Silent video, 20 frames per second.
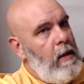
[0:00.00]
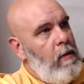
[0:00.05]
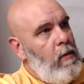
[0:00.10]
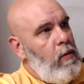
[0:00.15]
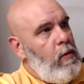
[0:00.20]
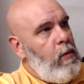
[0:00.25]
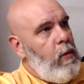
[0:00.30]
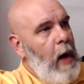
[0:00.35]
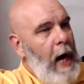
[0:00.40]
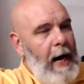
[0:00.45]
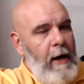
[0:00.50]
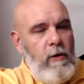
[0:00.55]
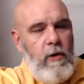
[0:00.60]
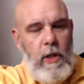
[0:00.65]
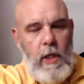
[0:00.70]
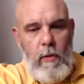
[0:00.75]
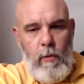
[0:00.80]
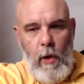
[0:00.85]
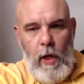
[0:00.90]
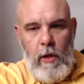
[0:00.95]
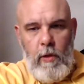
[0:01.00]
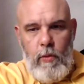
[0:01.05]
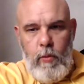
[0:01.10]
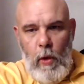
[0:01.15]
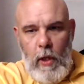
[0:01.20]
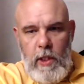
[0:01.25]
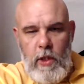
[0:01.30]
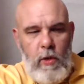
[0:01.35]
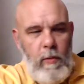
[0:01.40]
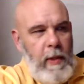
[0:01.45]
what else?
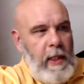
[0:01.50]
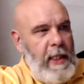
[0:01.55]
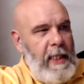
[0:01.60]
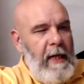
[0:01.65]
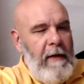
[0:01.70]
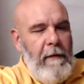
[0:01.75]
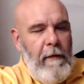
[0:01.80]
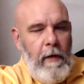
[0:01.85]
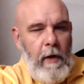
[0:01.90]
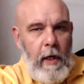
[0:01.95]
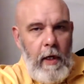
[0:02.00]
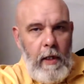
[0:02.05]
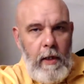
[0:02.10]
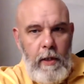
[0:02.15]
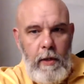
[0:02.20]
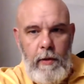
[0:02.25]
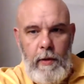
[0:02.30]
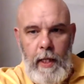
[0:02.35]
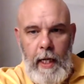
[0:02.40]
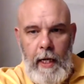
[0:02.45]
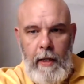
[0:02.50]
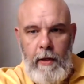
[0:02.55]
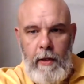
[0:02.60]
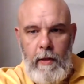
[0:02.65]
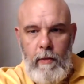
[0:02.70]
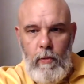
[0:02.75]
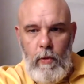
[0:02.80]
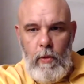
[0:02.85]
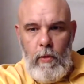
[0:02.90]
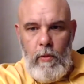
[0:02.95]
What's something different can I do now
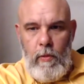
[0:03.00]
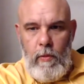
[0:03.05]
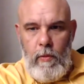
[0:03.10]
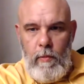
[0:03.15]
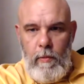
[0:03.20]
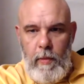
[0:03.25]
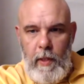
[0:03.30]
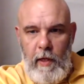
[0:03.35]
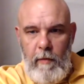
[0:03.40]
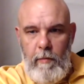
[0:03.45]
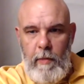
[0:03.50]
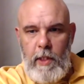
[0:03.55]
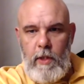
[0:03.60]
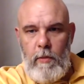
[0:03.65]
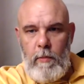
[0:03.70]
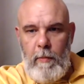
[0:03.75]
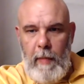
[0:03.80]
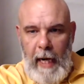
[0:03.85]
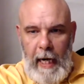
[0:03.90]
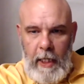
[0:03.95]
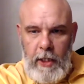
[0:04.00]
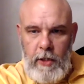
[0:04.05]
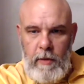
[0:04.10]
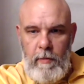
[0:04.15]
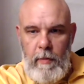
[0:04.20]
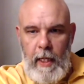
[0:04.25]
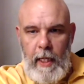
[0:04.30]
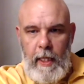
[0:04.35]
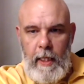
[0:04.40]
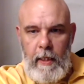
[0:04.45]
that will give me some passion
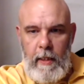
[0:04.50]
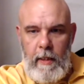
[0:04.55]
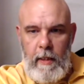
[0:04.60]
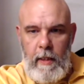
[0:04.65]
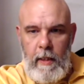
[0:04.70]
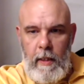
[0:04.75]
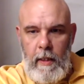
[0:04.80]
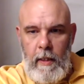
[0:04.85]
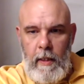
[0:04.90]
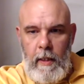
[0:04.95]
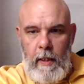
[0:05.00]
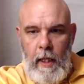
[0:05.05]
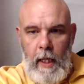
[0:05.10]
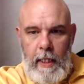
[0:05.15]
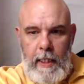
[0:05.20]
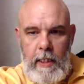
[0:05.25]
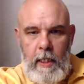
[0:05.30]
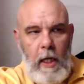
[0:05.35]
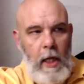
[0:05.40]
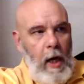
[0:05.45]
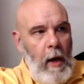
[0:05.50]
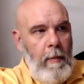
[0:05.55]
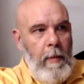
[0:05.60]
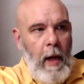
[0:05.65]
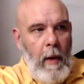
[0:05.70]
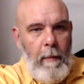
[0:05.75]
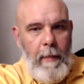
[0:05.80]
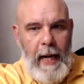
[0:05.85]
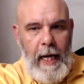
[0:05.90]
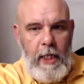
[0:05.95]
back? And it's not that I'm
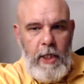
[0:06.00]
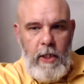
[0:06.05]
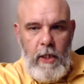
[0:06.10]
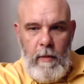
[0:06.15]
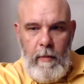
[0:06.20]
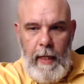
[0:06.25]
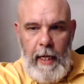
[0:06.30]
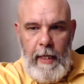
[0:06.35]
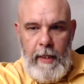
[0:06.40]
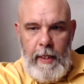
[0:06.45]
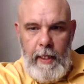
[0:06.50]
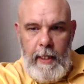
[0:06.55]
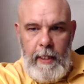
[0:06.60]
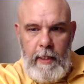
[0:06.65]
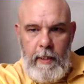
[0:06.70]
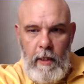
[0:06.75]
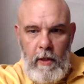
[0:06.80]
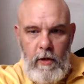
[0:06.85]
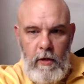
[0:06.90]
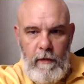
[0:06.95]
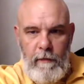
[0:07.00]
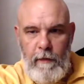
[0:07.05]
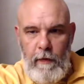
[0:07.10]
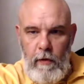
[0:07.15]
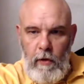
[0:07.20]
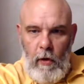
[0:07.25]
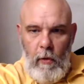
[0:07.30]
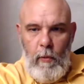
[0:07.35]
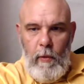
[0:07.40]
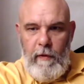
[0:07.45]
not passionate about this. I just feel
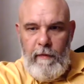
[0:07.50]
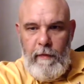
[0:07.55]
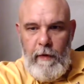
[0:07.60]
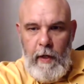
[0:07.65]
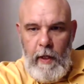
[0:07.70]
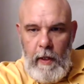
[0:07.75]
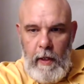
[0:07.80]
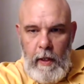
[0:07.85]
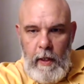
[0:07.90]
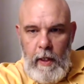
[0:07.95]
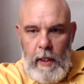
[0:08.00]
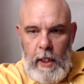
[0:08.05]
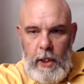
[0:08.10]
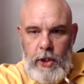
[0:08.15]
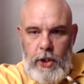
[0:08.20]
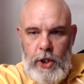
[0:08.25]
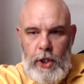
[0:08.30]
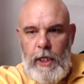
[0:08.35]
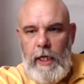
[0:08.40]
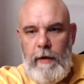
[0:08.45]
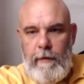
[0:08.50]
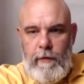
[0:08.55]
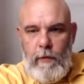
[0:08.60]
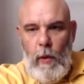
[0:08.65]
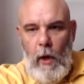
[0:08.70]
like we've achieved